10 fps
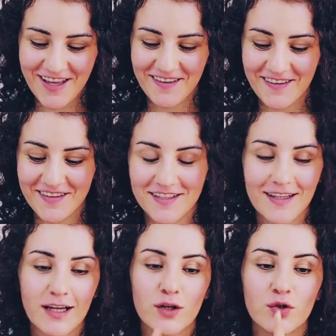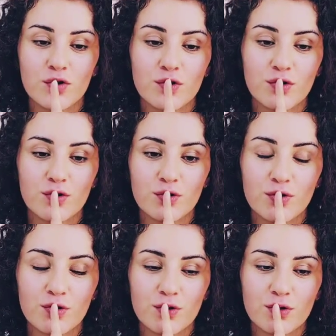This is like, shh,
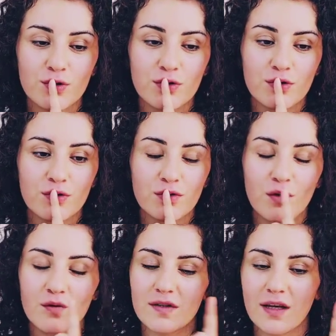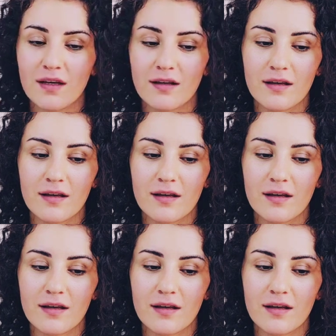don't say it.